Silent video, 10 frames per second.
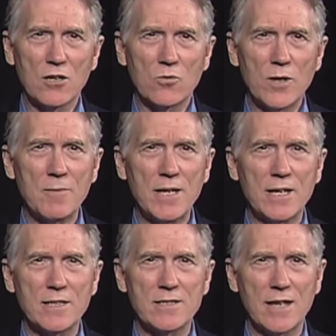we meet
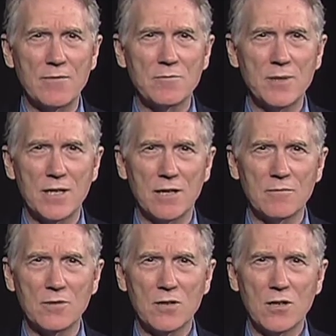at 7
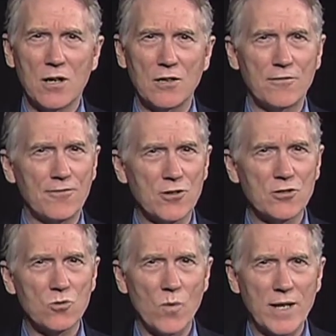p.m. on the
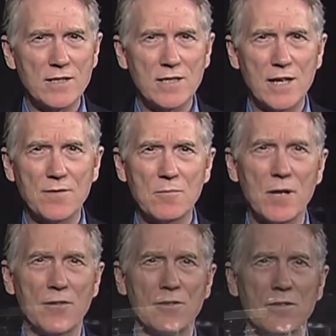first Wednesday of the
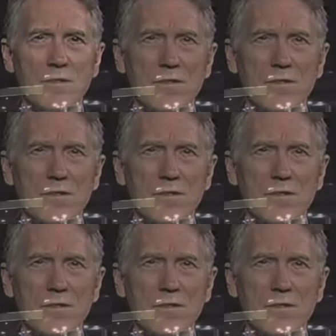month